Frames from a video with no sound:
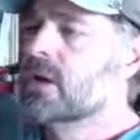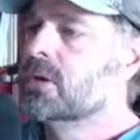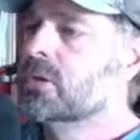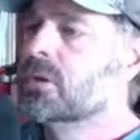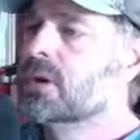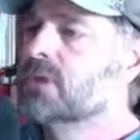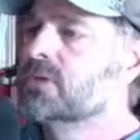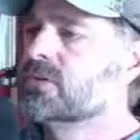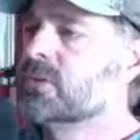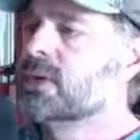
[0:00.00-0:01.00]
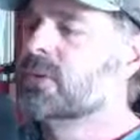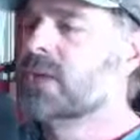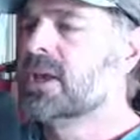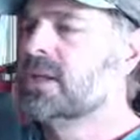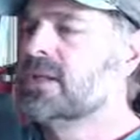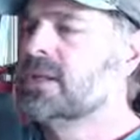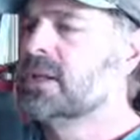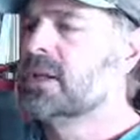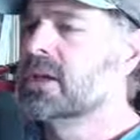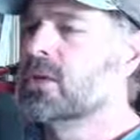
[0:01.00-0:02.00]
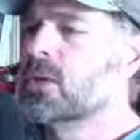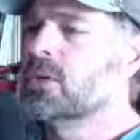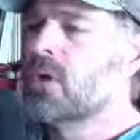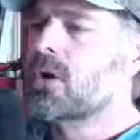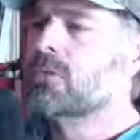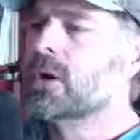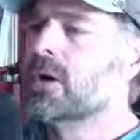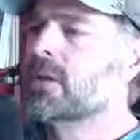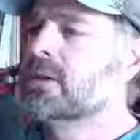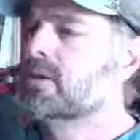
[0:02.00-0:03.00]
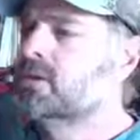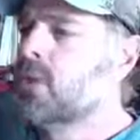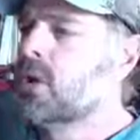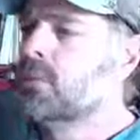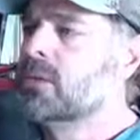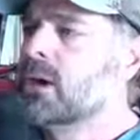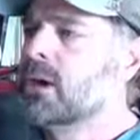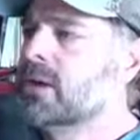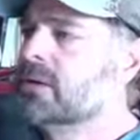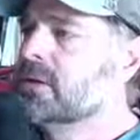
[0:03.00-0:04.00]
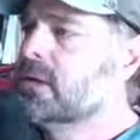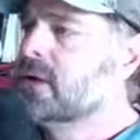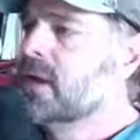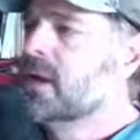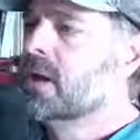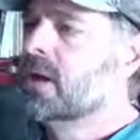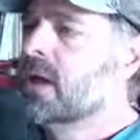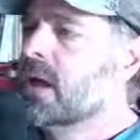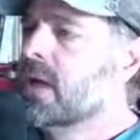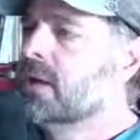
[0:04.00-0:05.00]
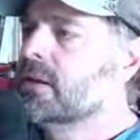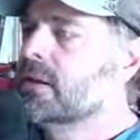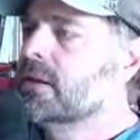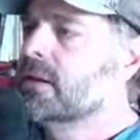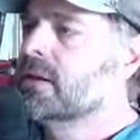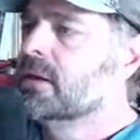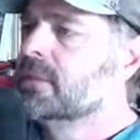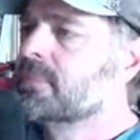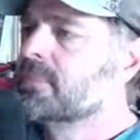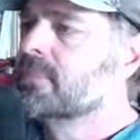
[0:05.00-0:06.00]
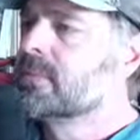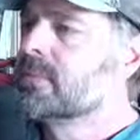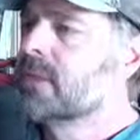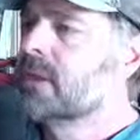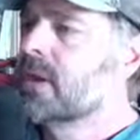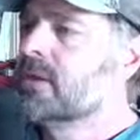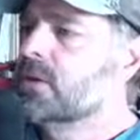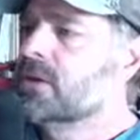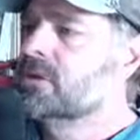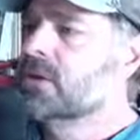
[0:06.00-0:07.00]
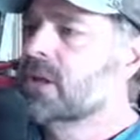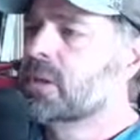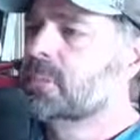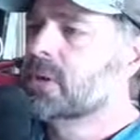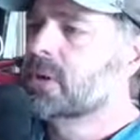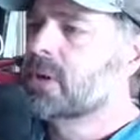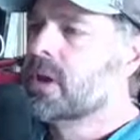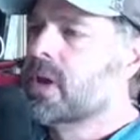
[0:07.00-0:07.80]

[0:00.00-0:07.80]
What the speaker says: re-raise for me. We did get cold called by the small blind and the original limper.